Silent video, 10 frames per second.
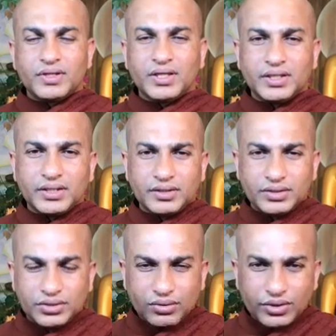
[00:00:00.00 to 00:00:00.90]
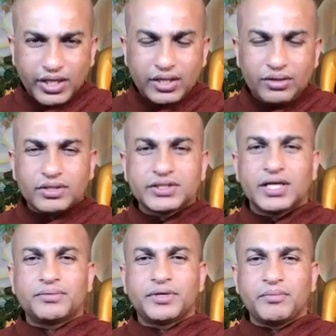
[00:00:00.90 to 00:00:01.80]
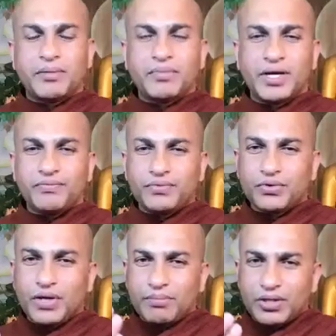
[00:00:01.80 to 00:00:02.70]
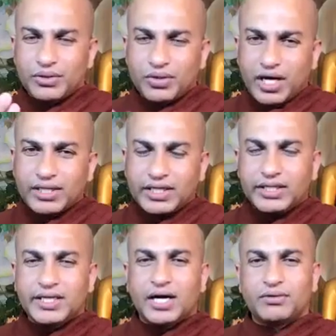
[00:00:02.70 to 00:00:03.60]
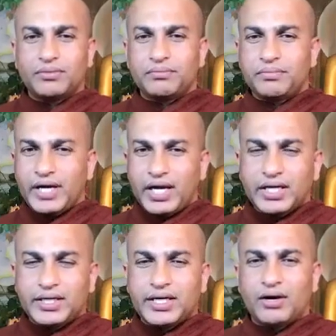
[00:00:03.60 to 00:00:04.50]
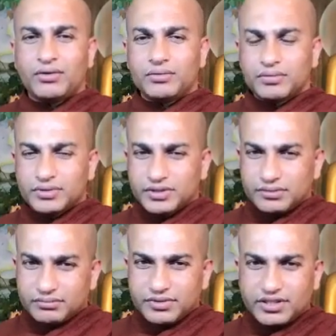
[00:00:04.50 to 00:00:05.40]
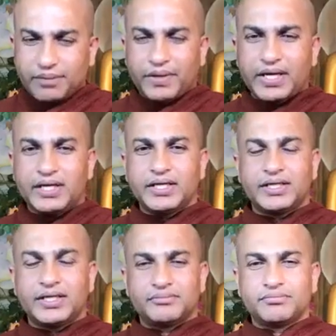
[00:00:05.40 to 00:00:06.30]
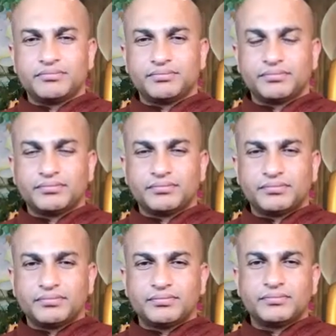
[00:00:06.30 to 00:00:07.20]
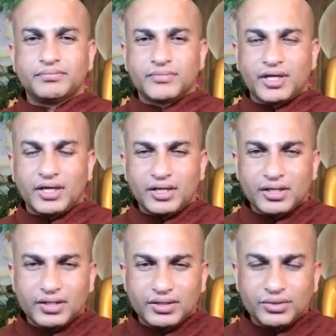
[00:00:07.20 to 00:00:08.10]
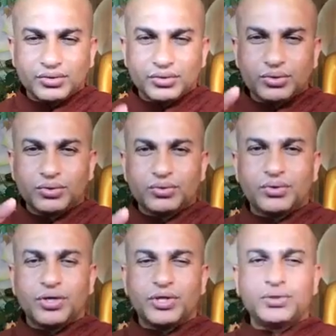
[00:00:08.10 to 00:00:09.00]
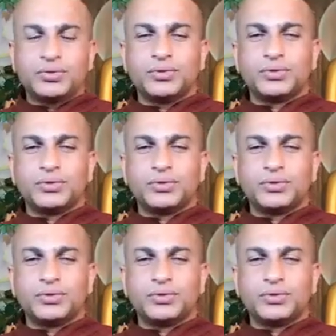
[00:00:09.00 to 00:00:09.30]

and so then yourself remember if you able to cut it down break it down separate it and you going to